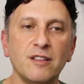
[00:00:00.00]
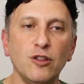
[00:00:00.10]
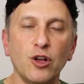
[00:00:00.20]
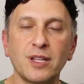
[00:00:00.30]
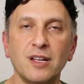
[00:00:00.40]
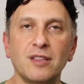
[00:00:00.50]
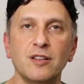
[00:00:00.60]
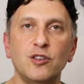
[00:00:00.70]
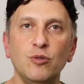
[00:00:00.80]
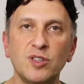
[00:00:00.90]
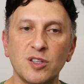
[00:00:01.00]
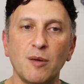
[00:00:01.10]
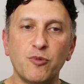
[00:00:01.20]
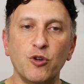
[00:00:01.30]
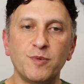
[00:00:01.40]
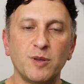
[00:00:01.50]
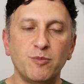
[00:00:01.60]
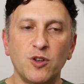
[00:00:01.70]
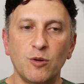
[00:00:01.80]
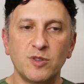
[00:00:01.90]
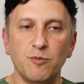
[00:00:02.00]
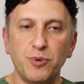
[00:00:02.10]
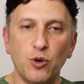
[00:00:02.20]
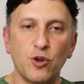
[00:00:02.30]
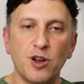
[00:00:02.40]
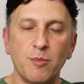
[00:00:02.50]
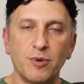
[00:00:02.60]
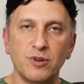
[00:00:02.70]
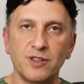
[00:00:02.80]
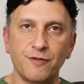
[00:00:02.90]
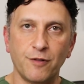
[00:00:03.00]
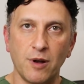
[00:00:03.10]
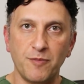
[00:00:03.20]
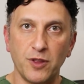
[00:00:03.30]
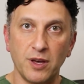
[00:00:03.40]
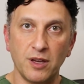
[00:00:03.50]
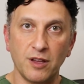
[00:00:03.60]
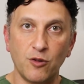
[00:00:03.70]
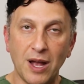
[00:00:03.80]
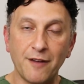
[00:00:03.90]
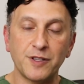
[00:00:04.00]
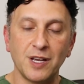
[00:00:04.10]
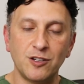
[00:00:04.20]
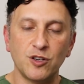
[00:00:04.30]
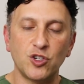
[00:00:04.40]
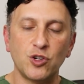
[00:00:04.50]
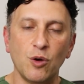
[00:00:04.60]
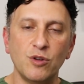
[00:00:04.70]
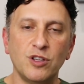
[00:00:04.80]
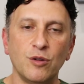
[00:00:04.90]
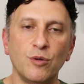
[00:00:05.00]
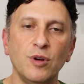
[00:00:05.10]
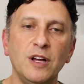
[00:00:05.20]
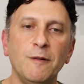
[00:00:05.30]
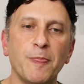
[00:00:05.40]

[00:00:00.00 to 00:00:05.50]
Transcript: looked at the two subgroups in terms of pure numbers from the graphs I just showed you,